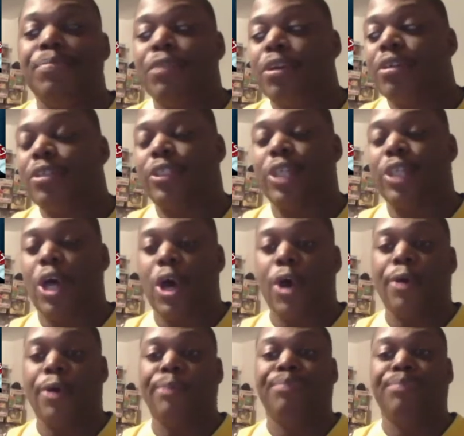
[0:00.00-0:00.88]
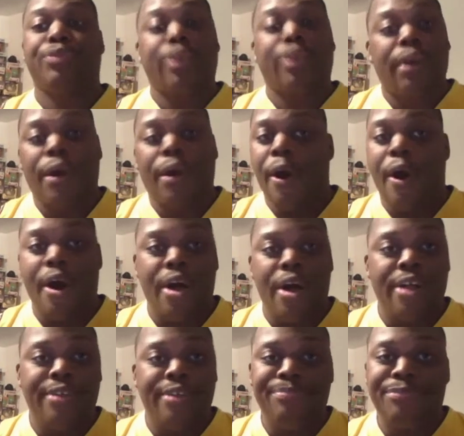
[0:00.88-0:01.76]
So
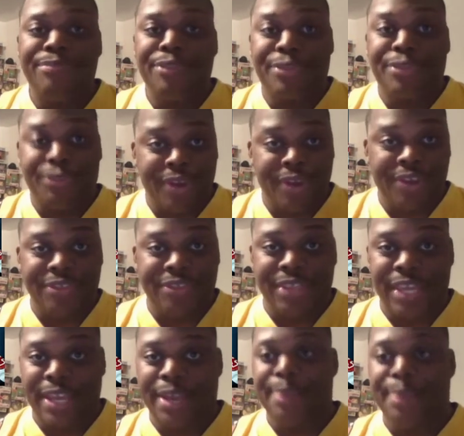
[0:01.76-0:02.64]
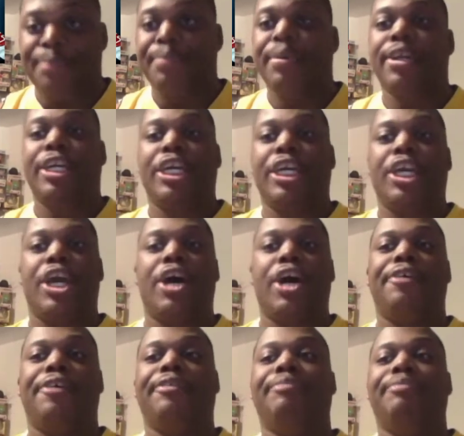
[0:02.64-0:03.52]
all 3 of them, you
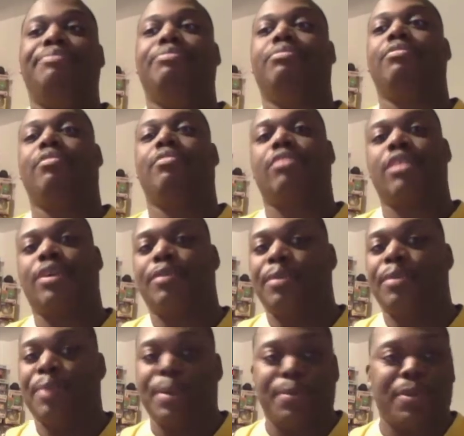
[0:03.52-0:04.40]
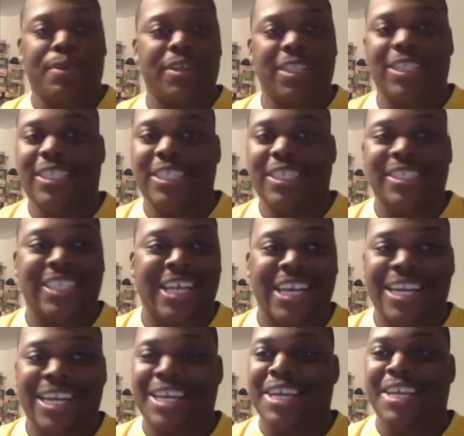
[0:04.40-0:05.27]
know, remember the
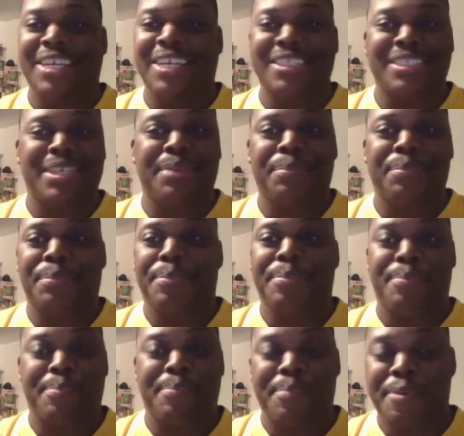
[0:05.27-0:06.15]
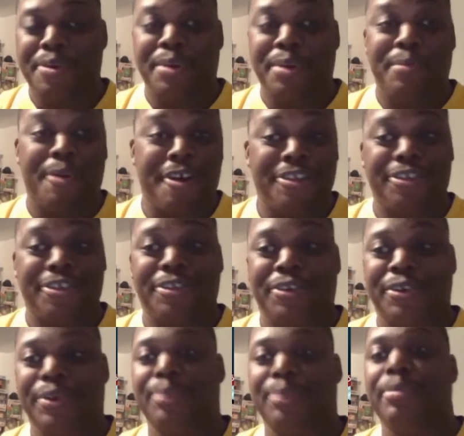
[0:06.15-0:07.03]
DJ is an important part of the
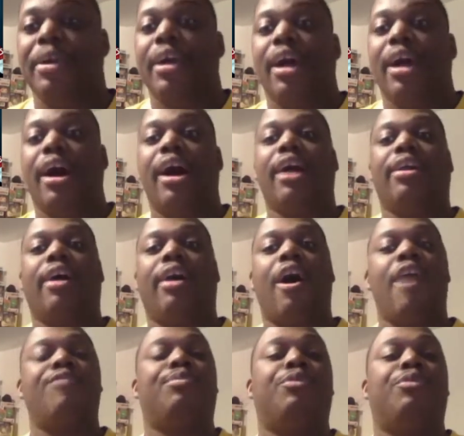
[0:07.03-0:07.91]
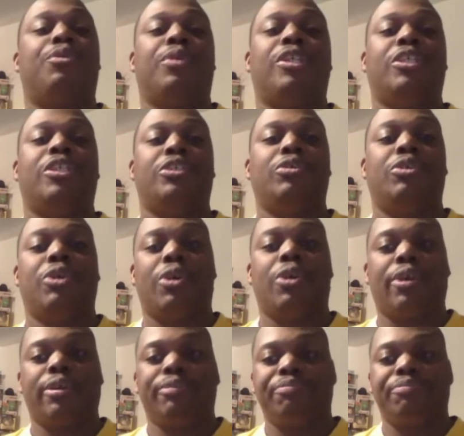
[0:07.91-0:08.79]
group. They're all from Queens, New York,